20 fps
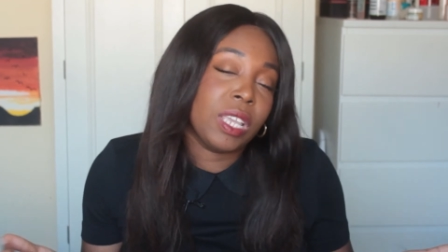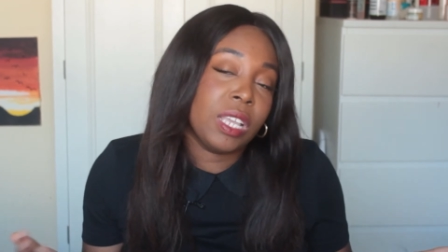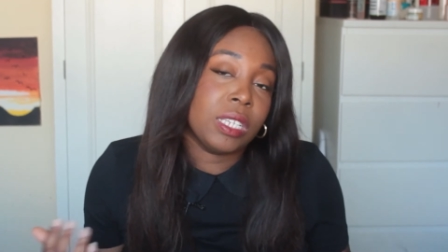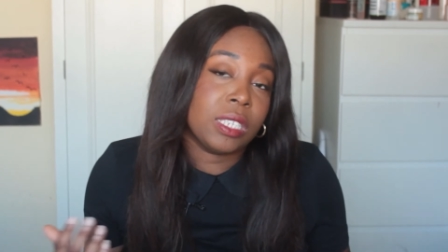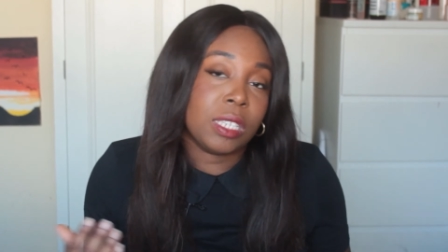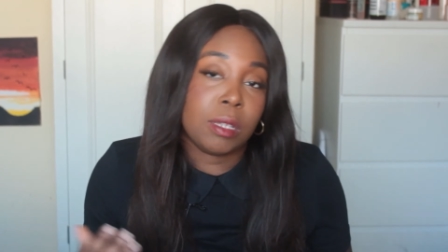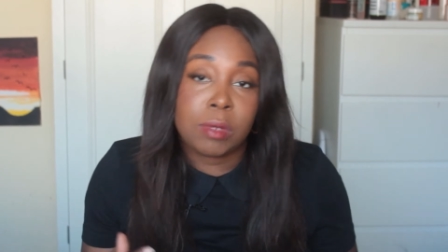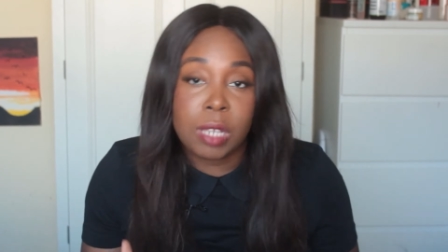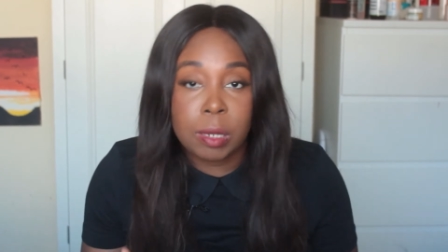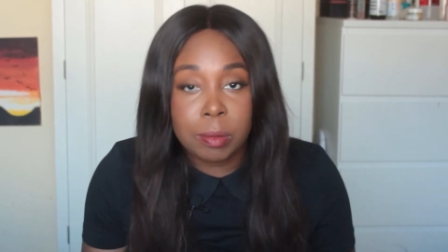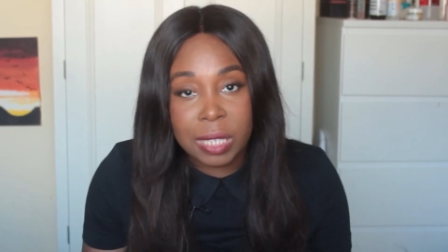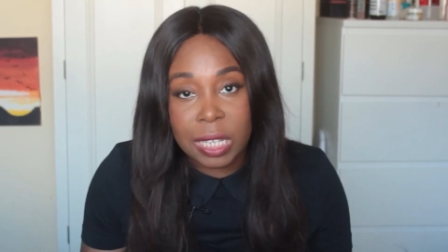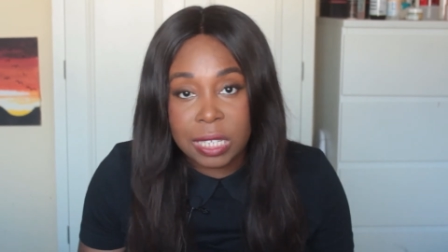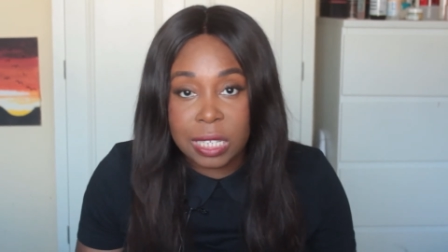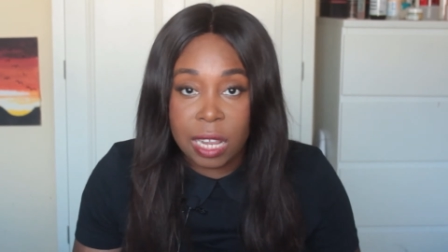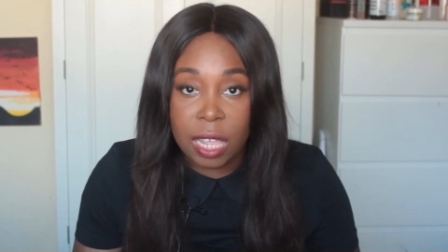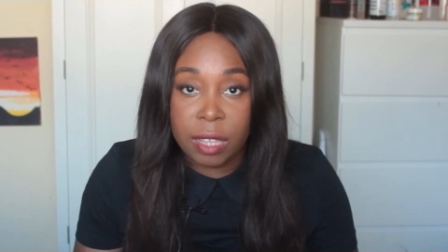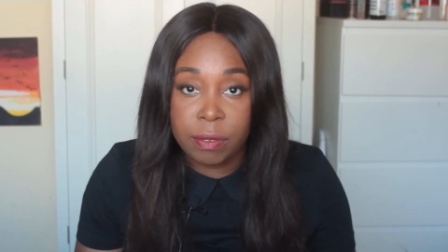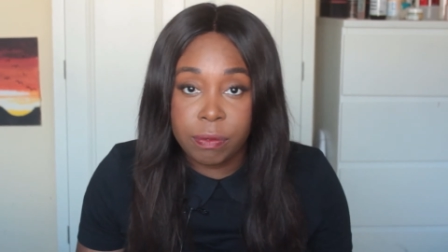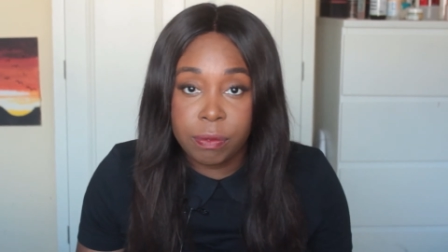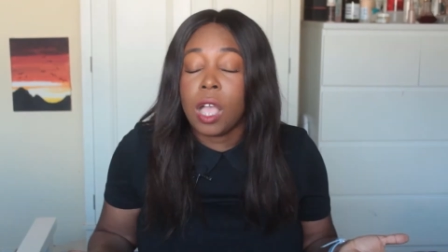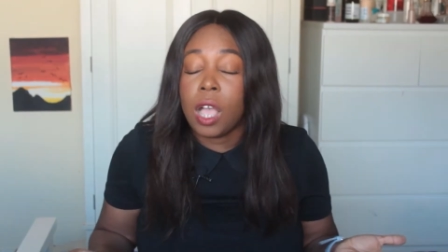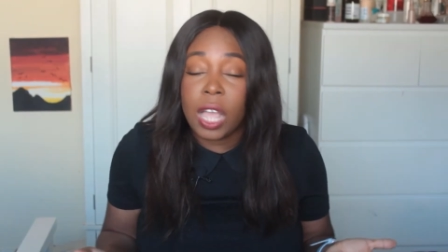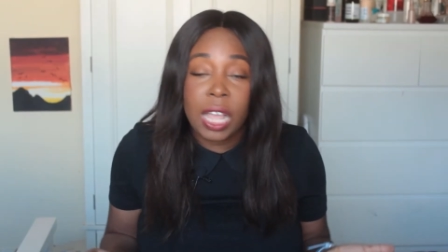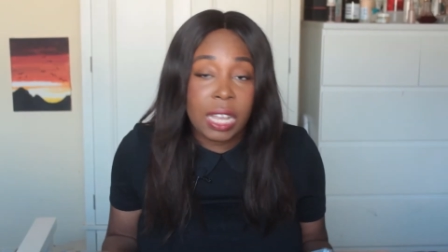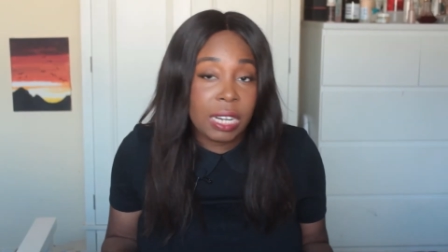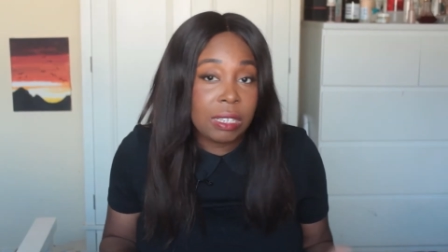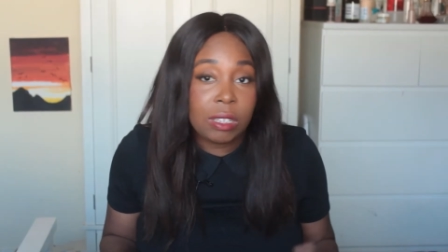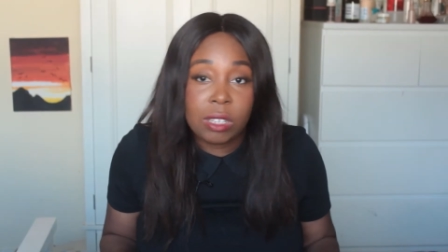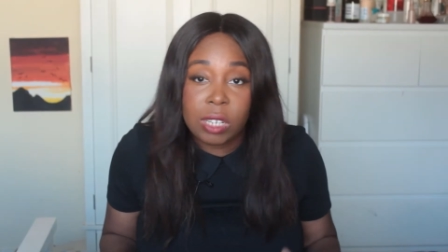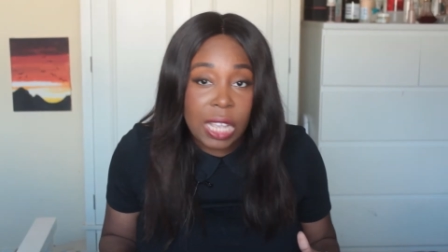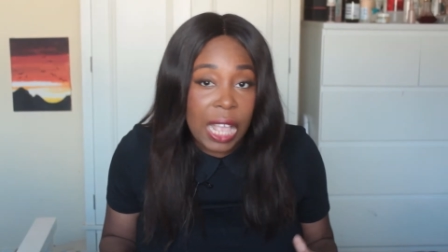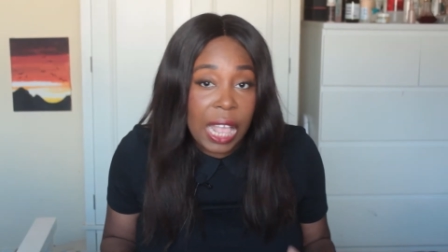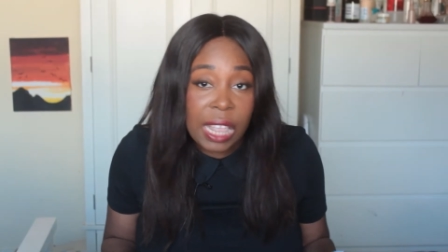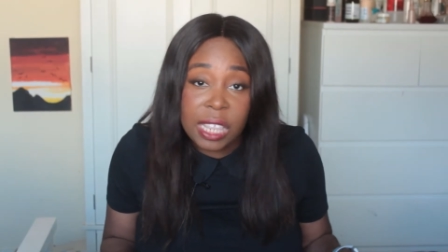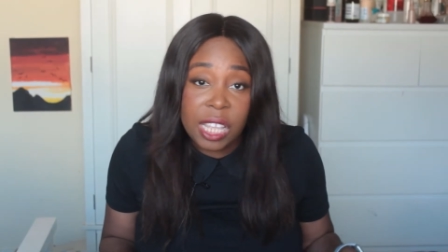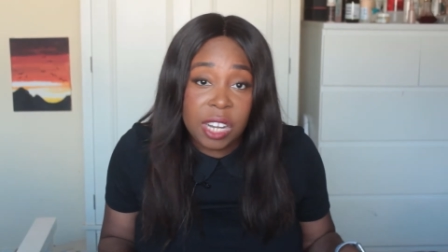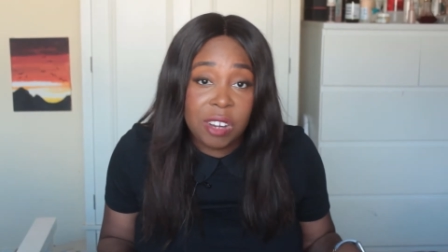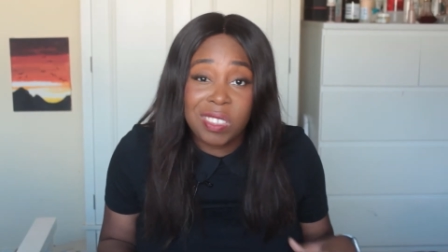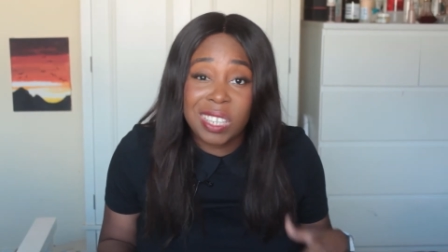sometimes that's life, and at
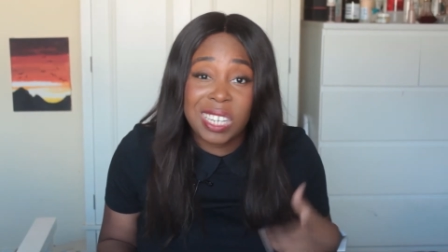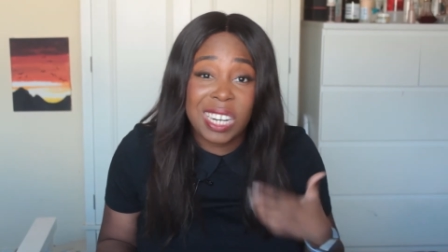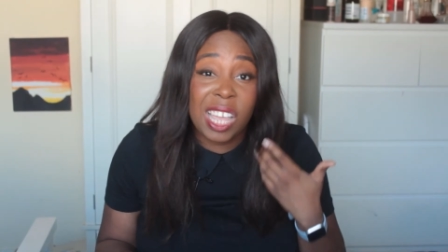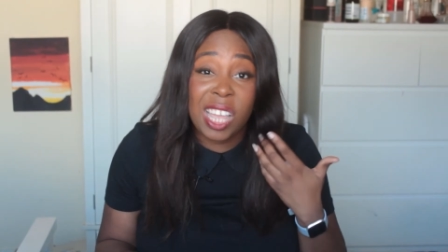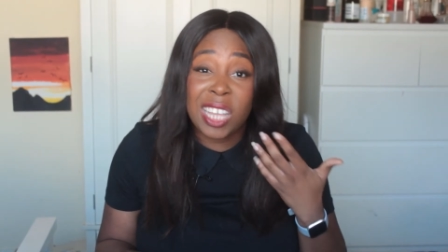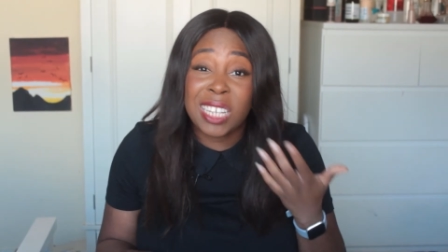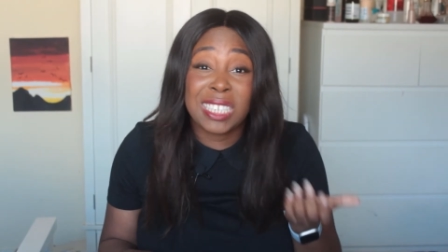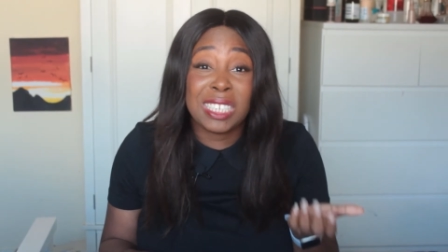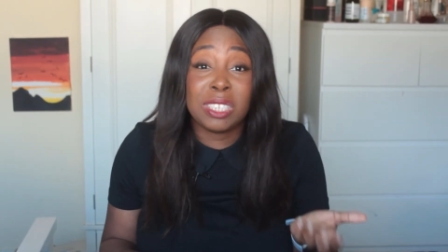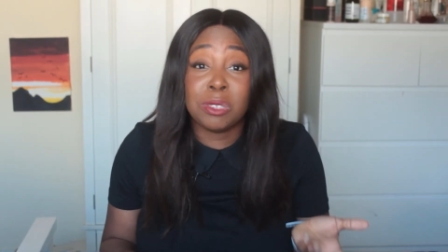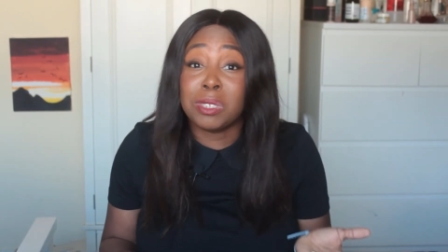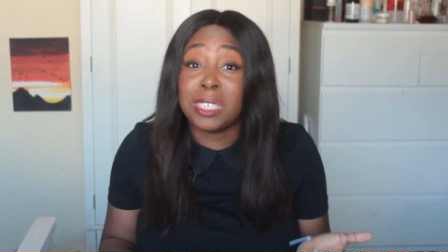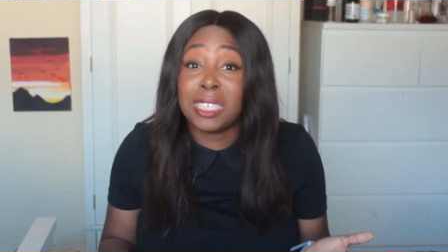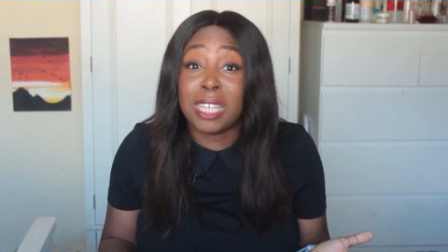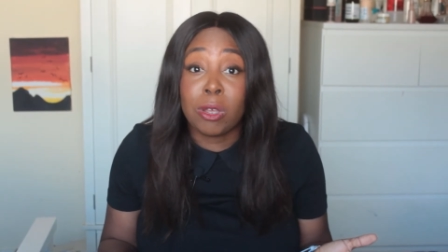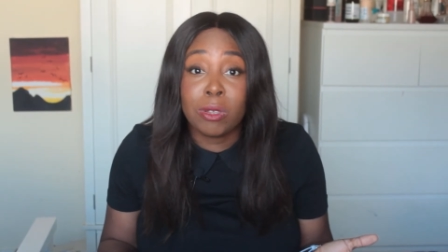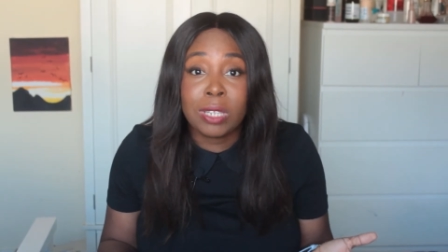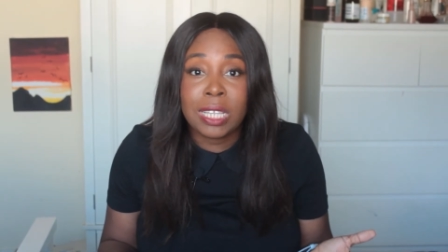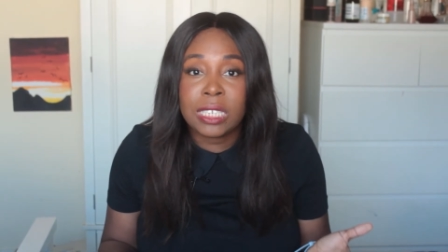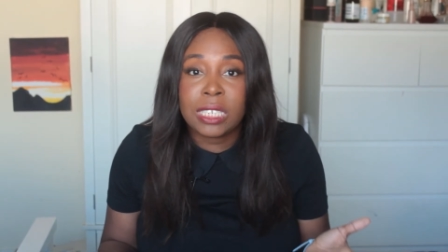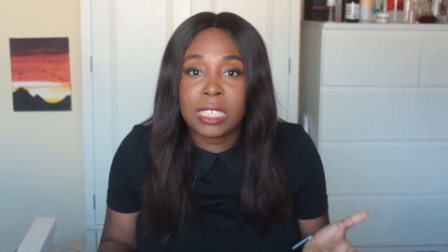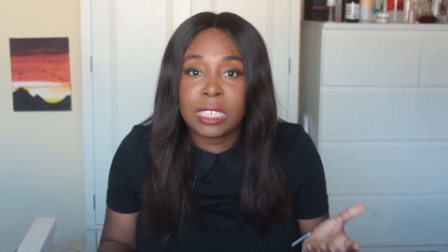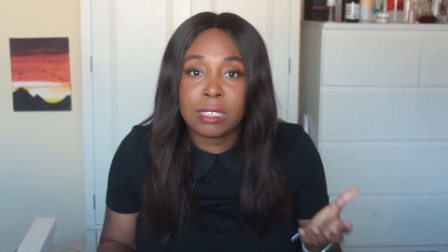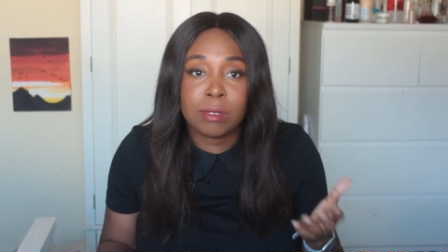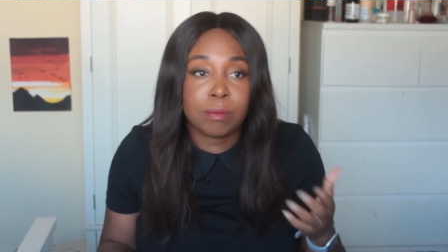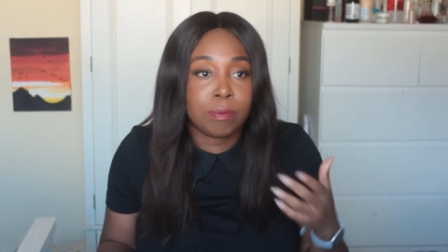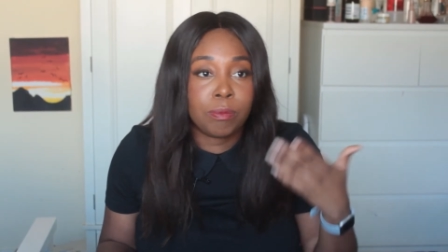the end of the day I can still sell this